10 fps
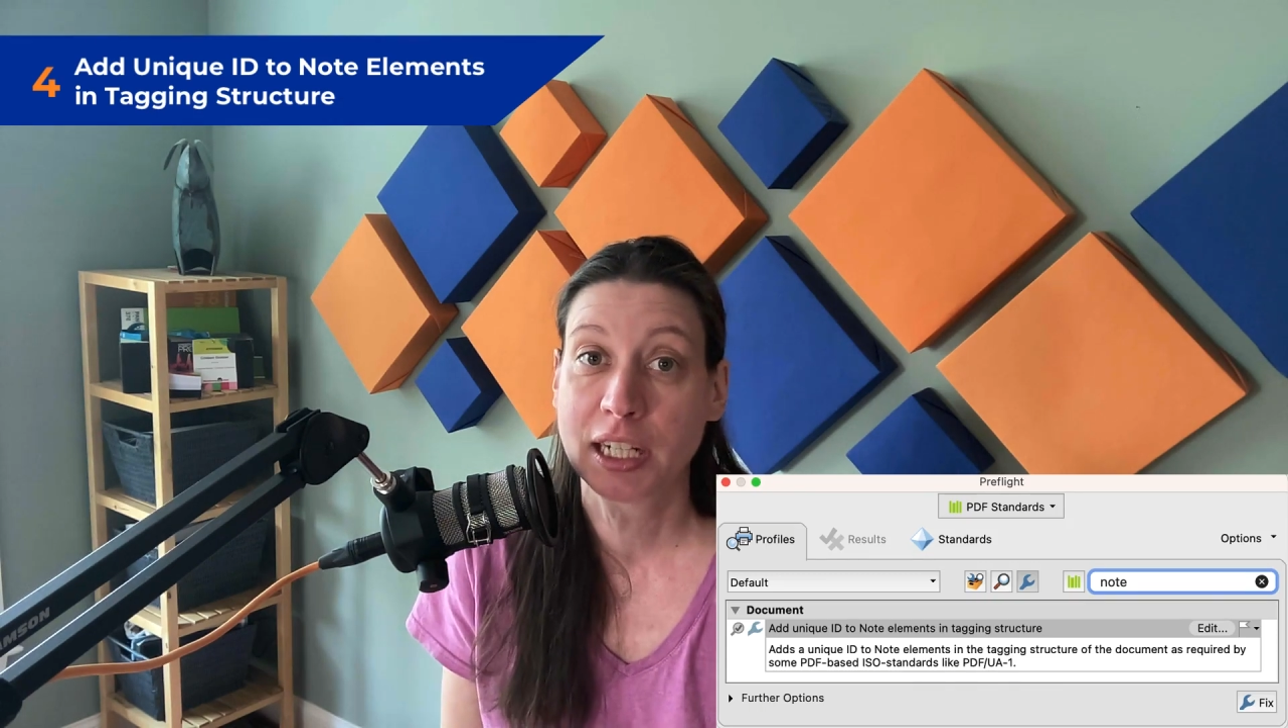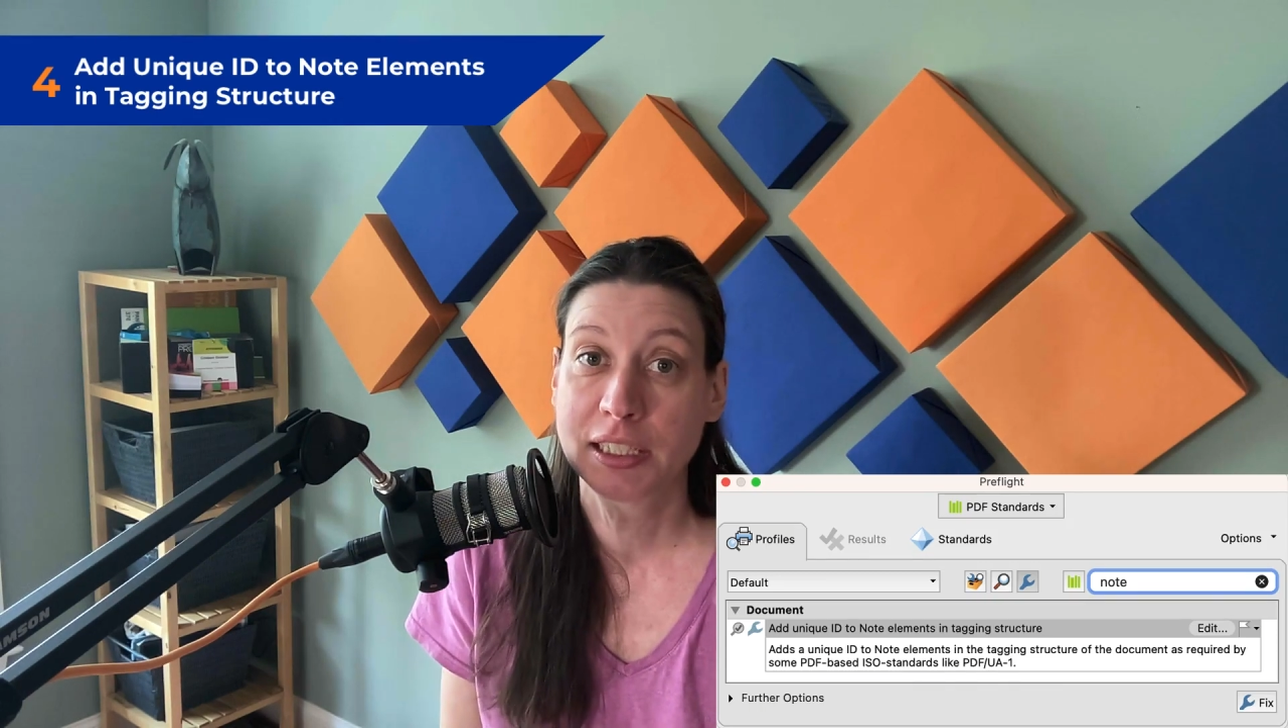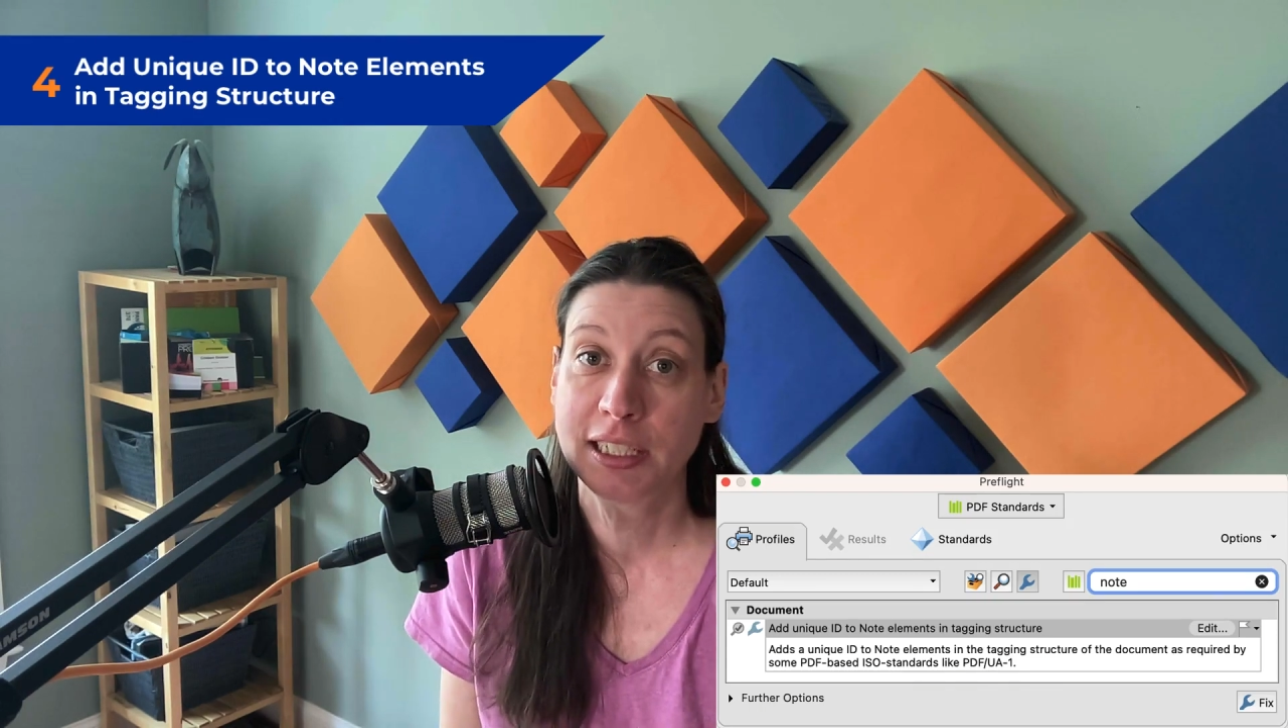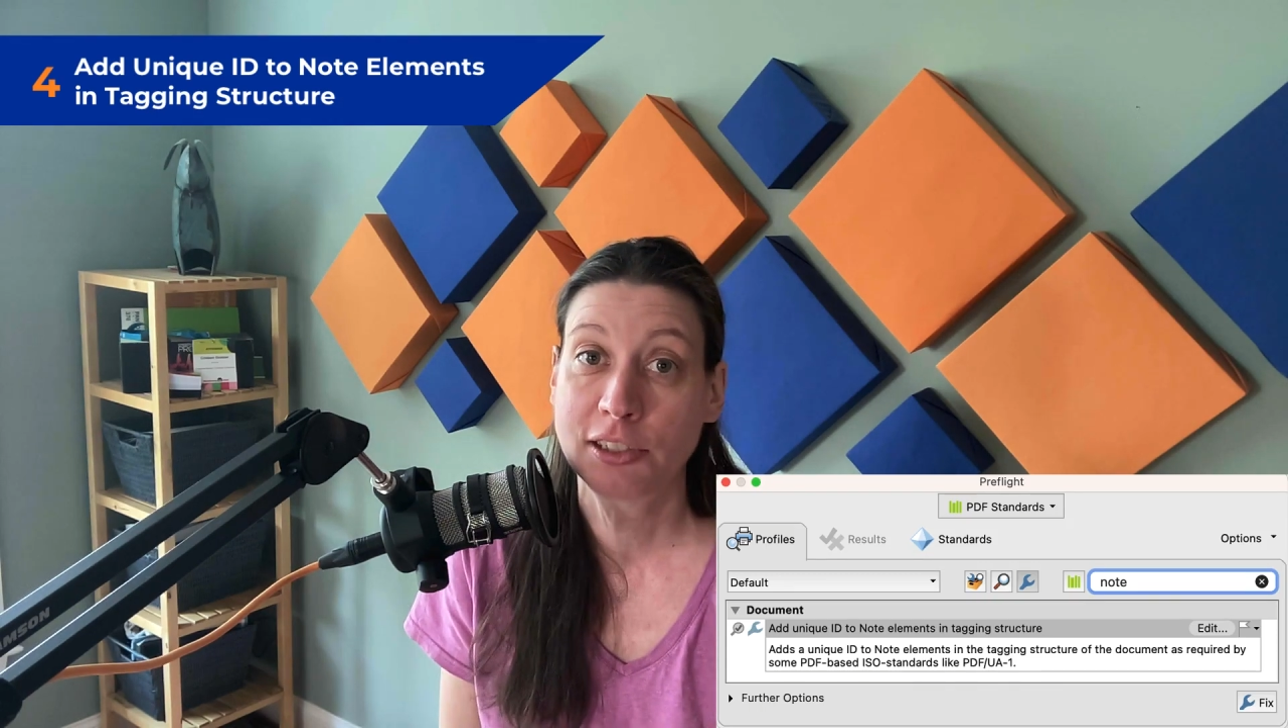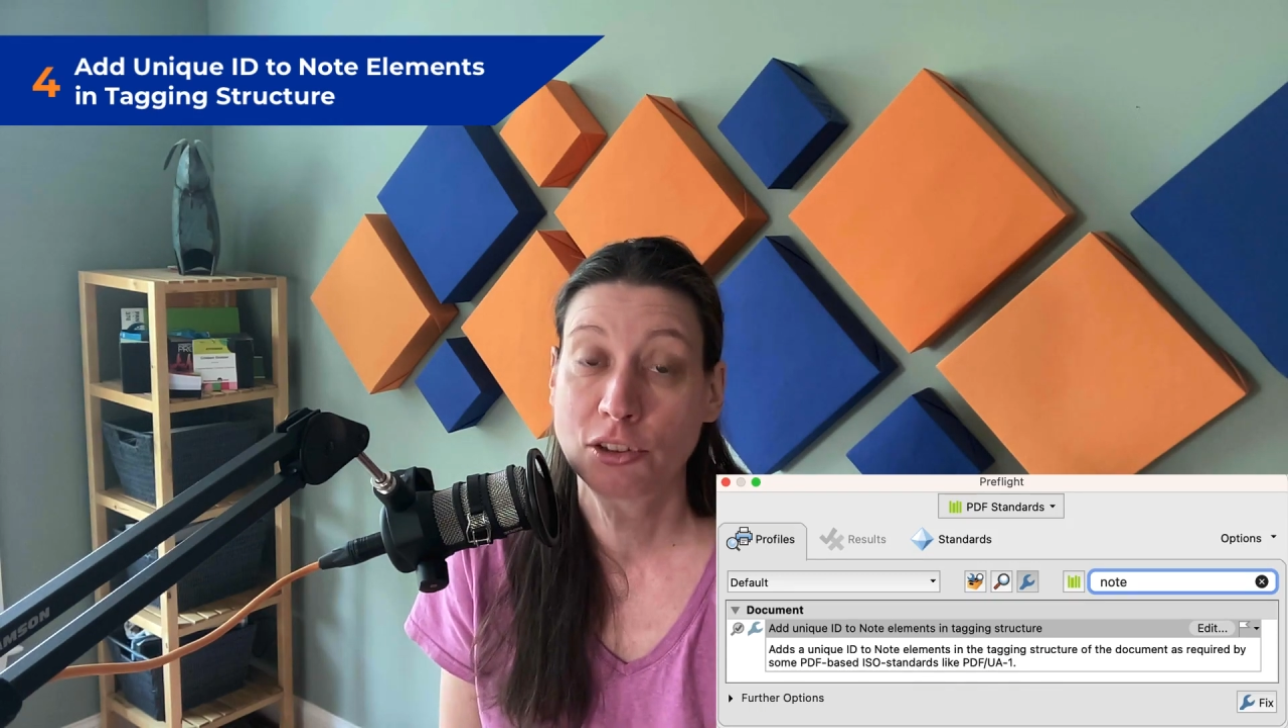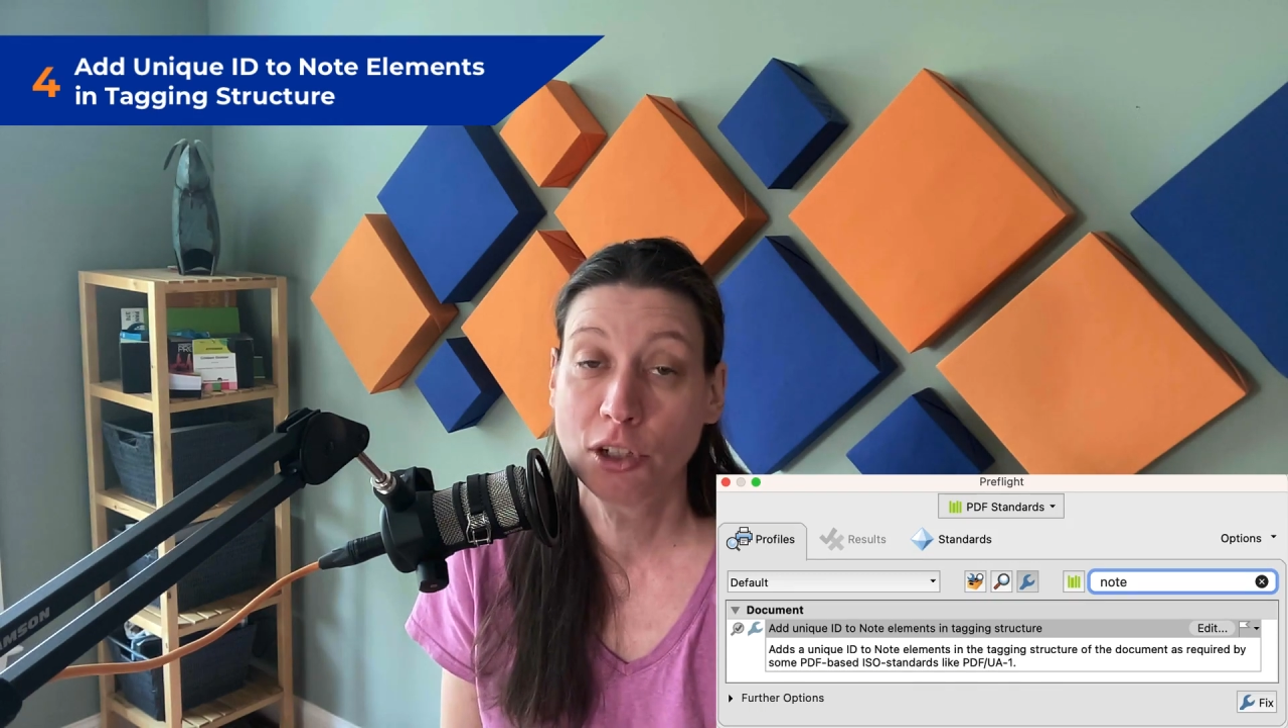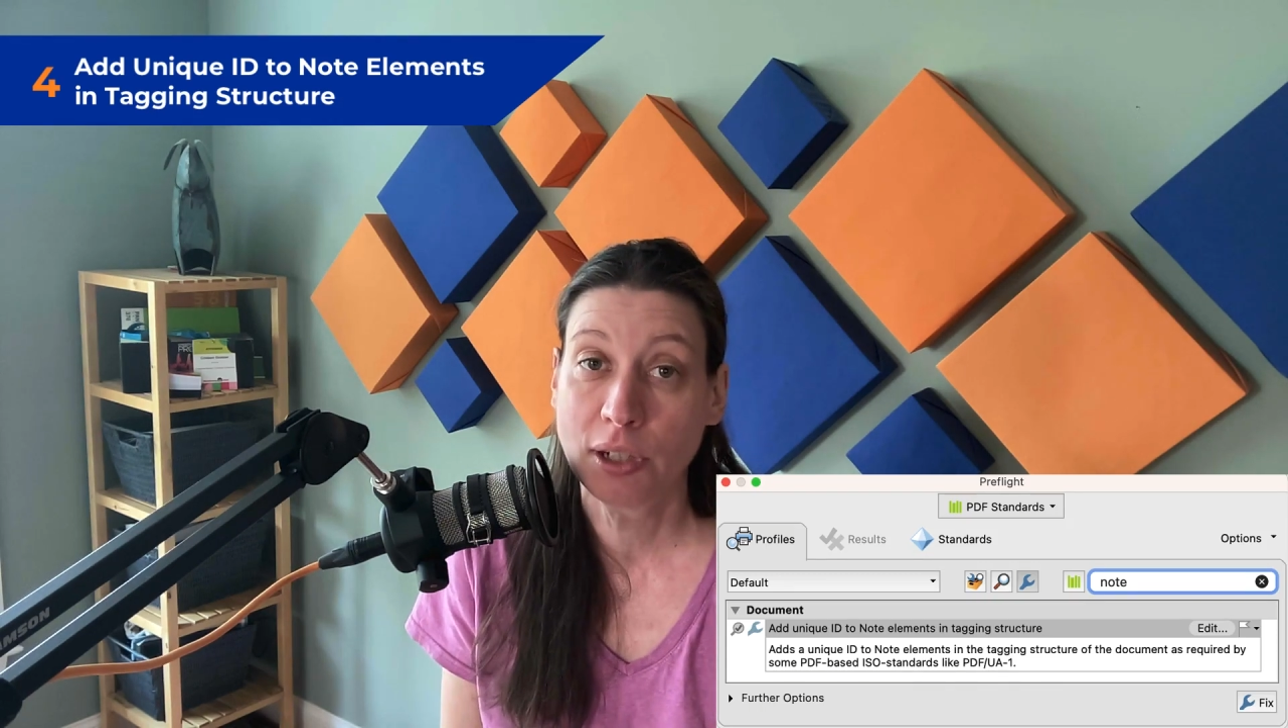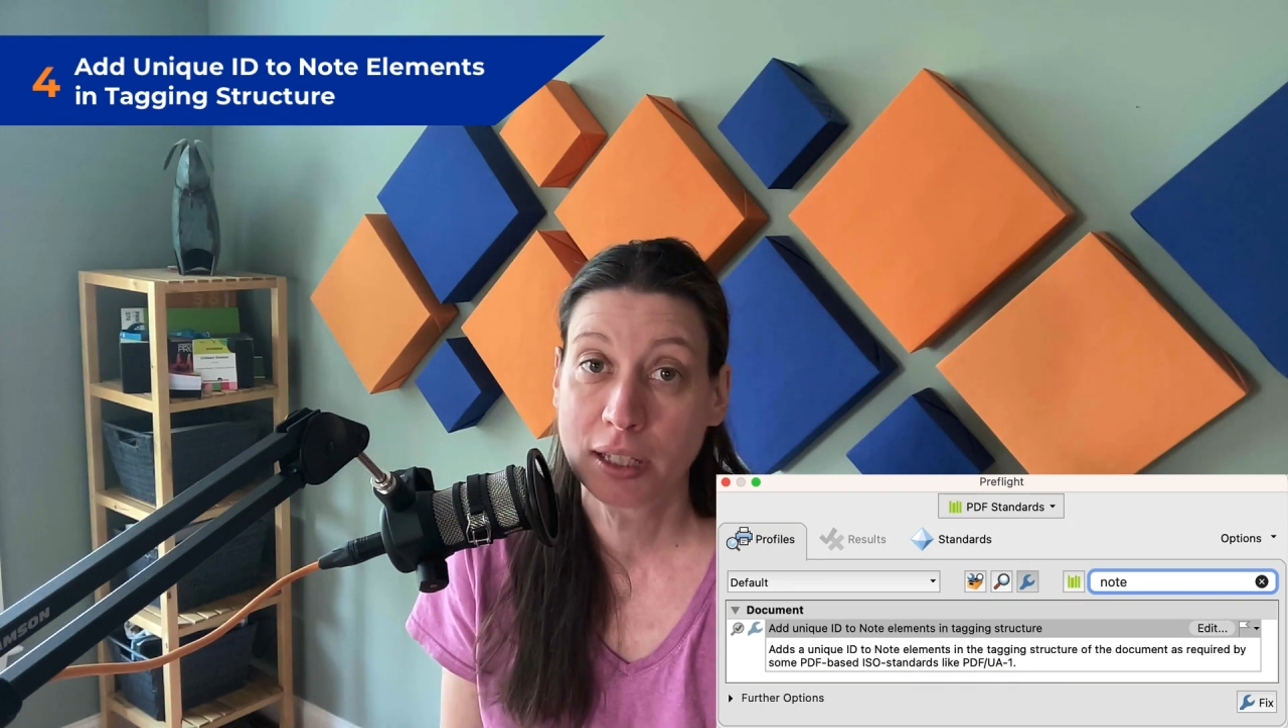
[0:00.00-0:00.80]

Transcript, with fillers: ID to note